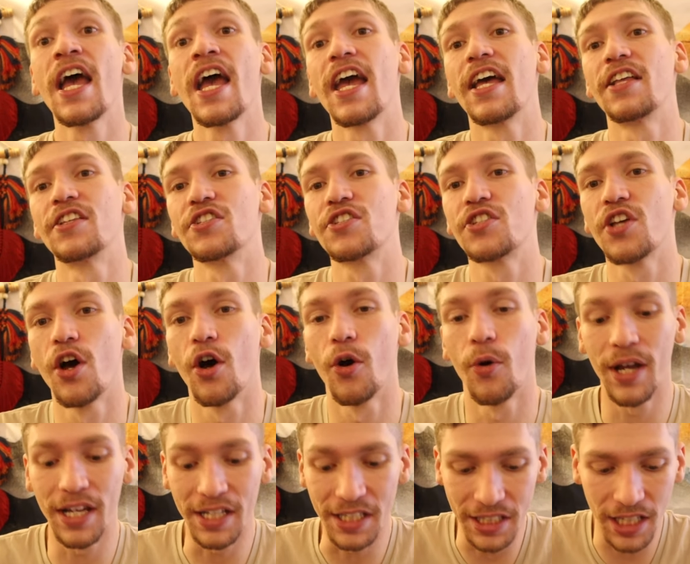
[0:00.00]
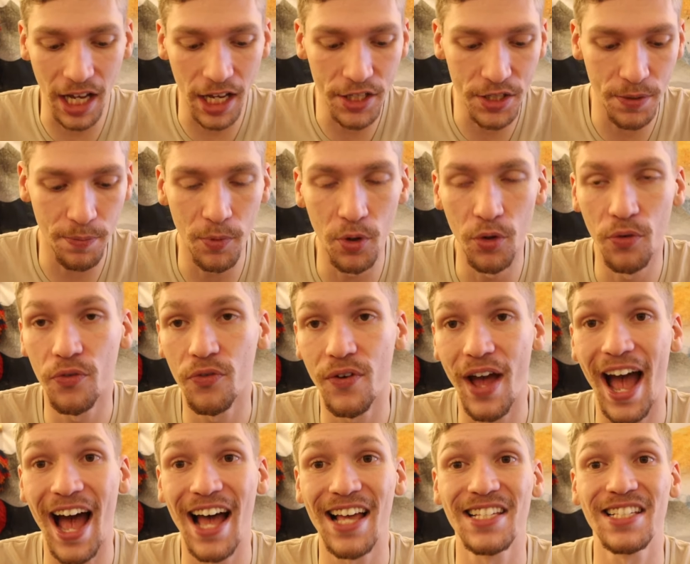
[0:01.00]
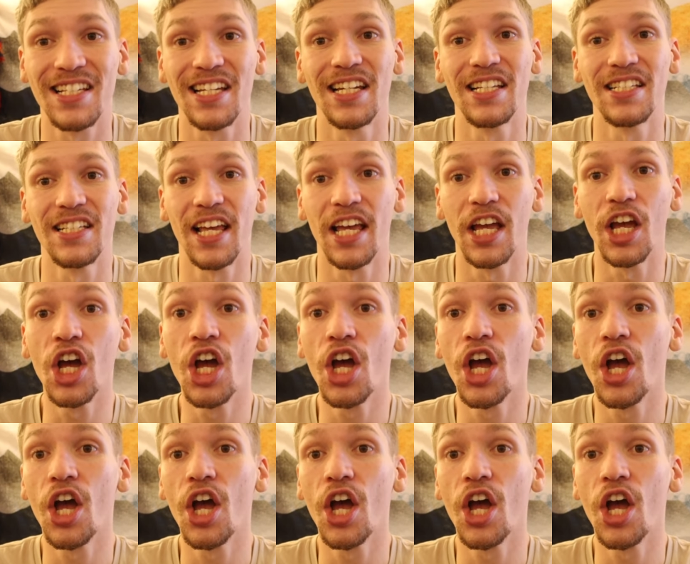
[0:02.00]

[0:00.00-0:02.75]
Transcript: And so it does move fast. It is a